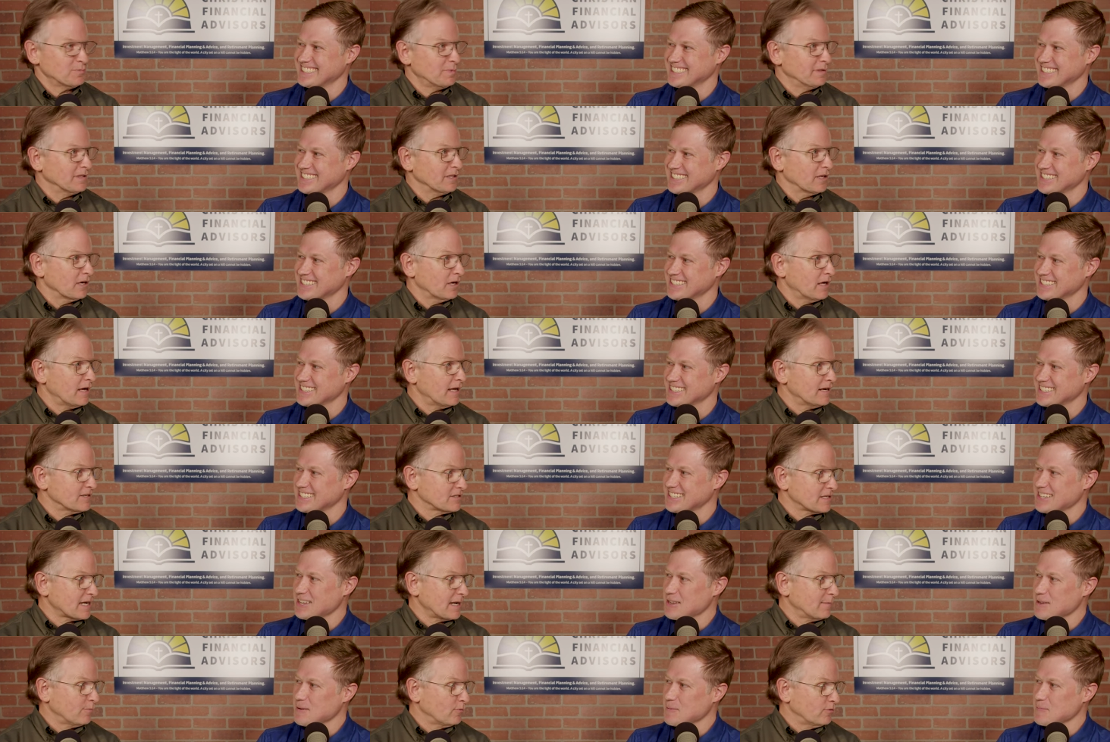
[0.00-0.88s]
Speaker 1: spend a lot
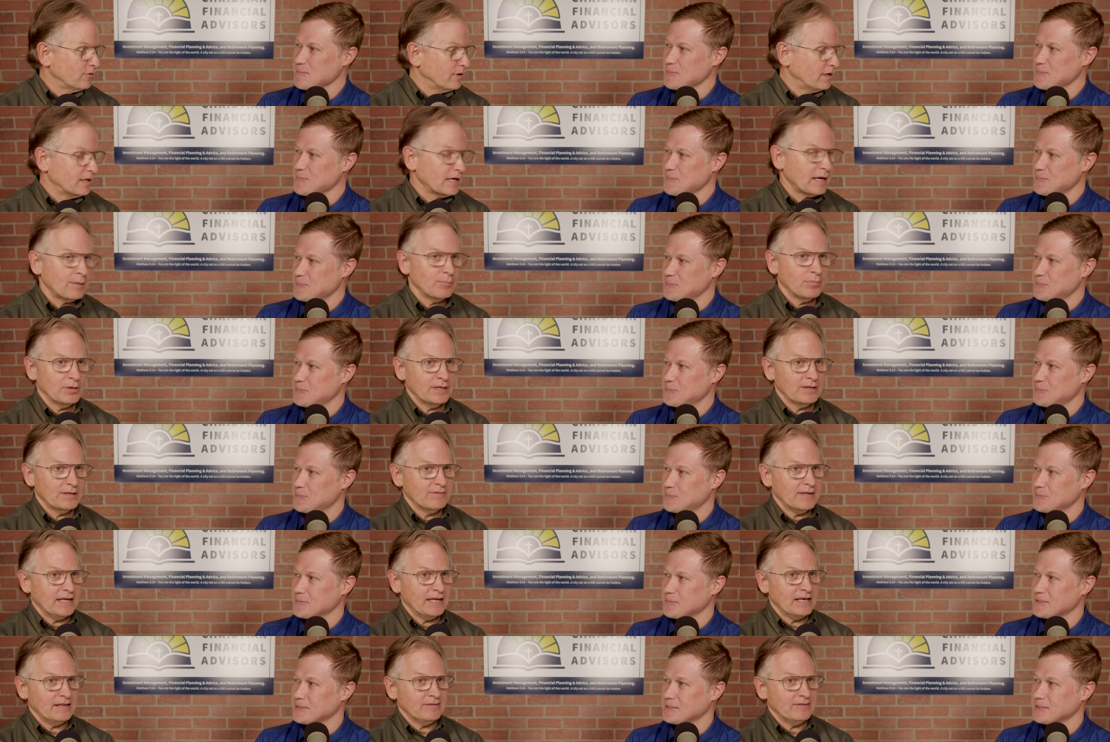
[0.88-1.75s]
of time on that. I
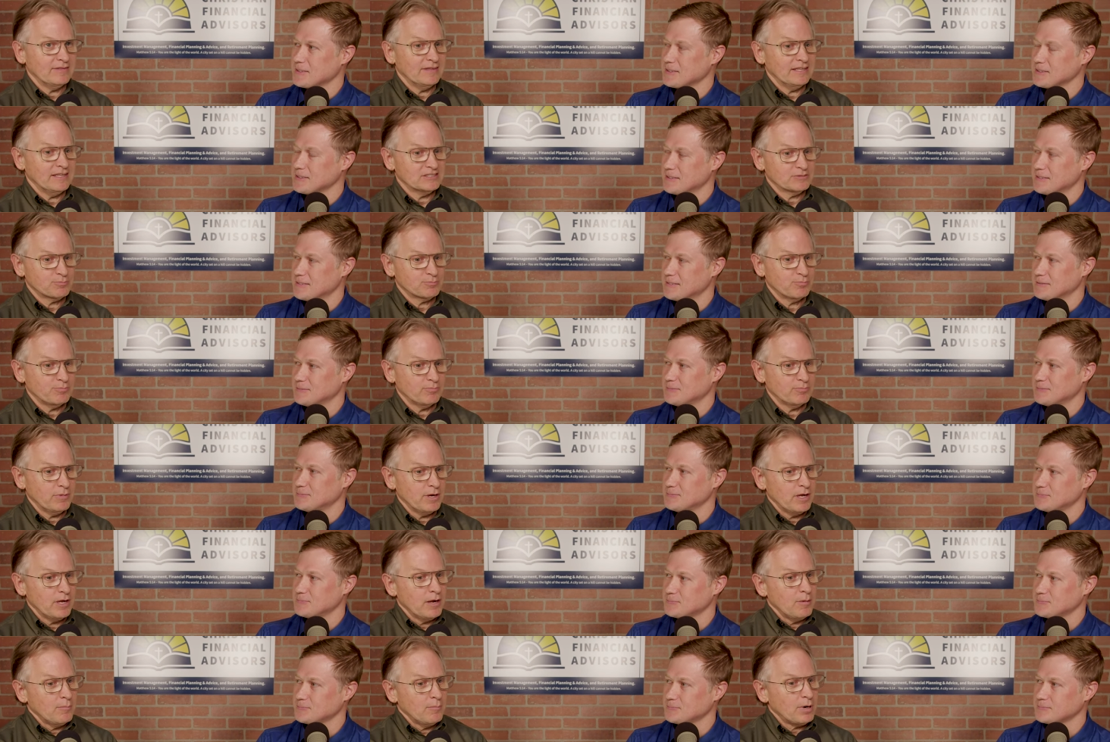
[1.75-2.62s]
believe that is
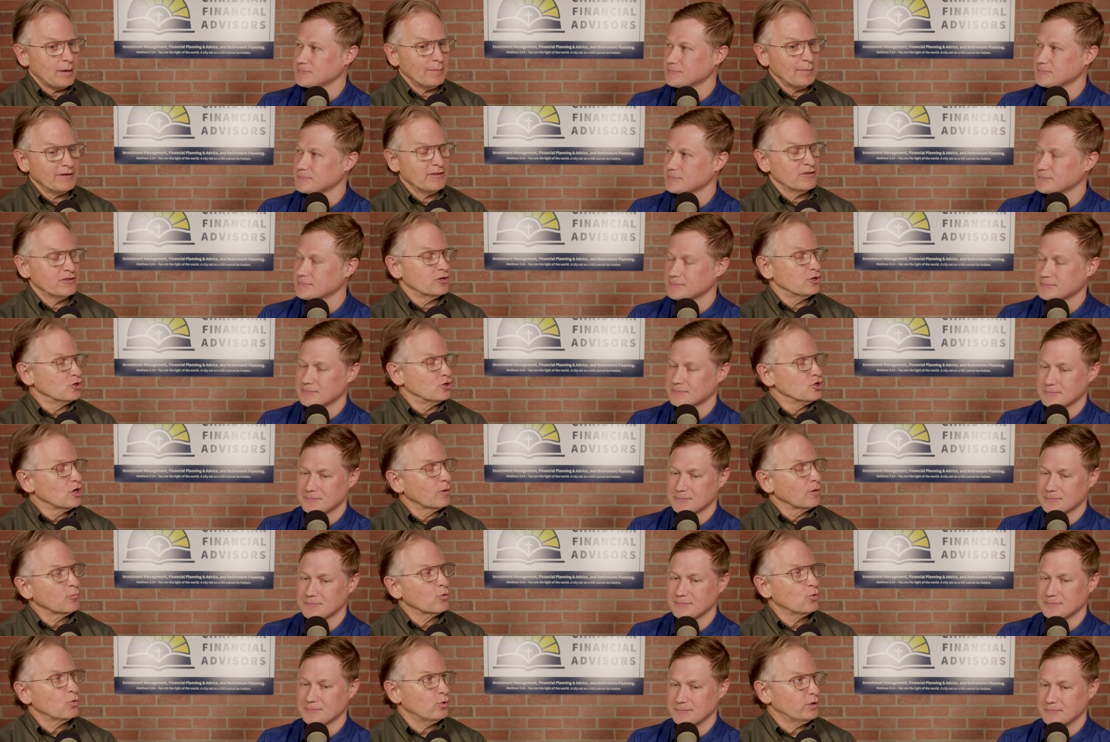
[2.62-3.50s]
probably the
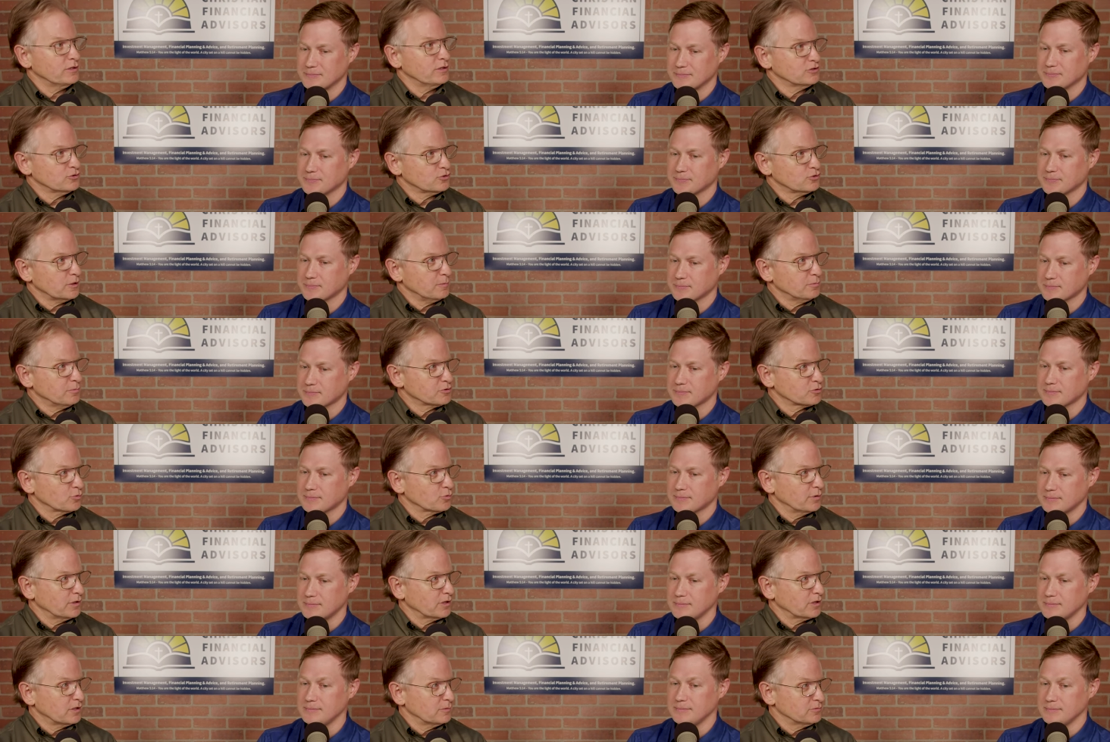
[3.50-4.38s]
number one
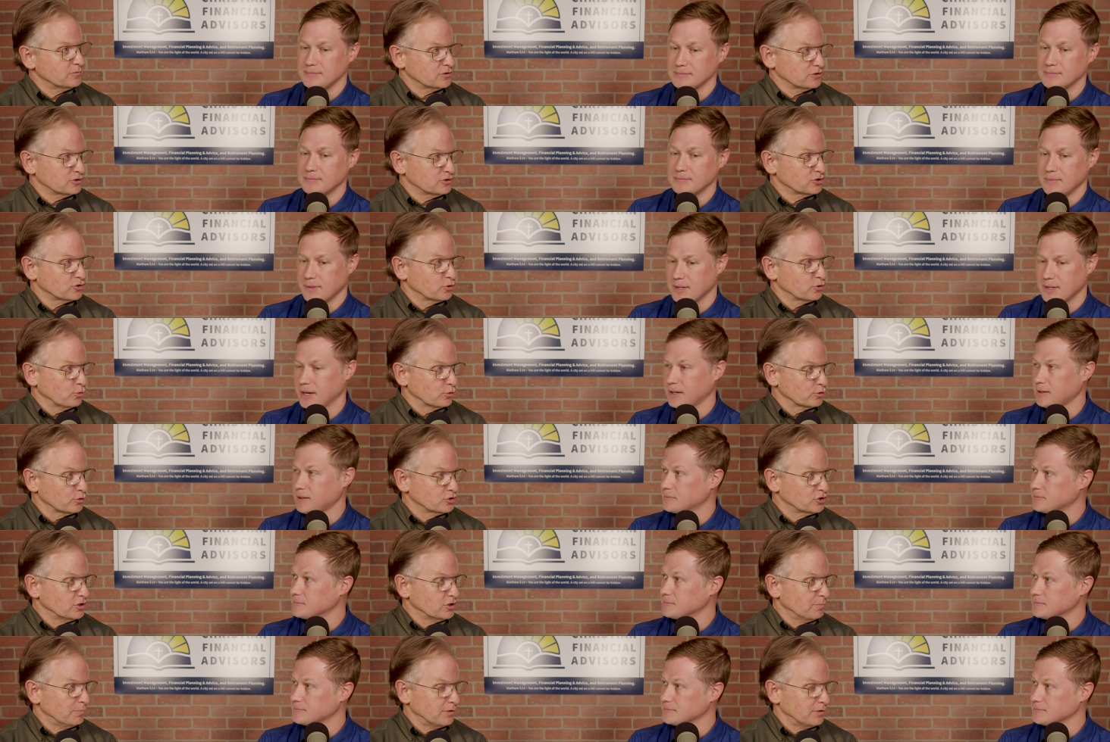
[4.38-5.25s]
scripture when it comes to
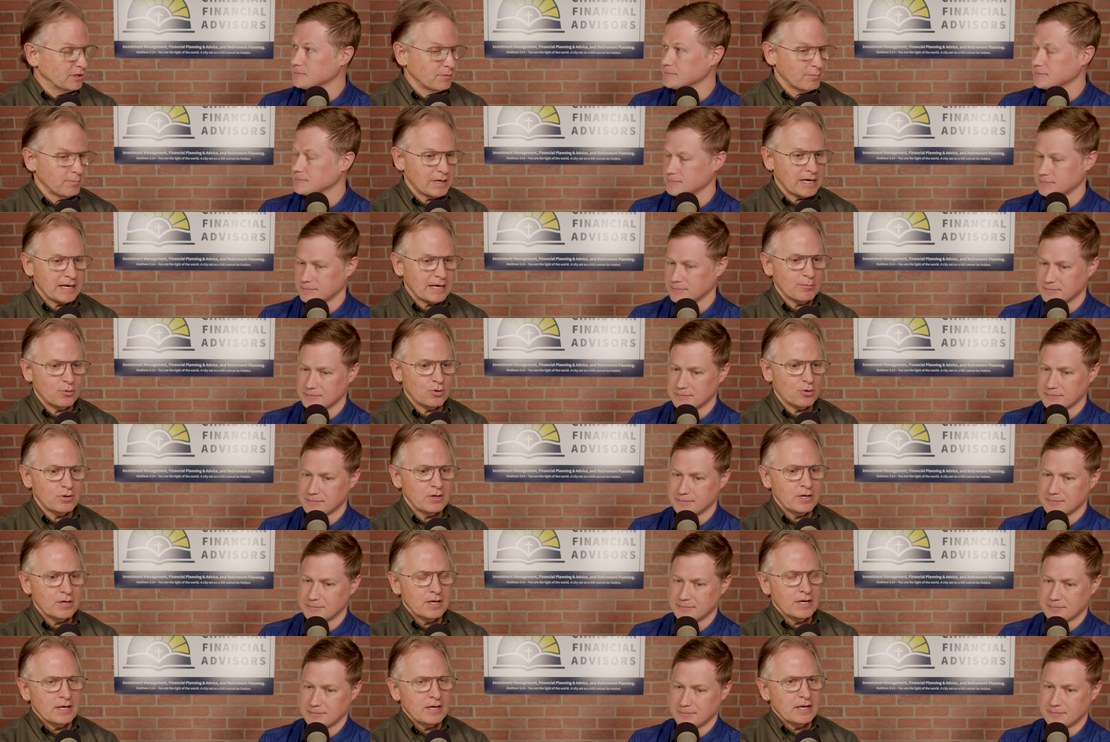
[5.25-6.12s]
stewardship yeah. in the Bible.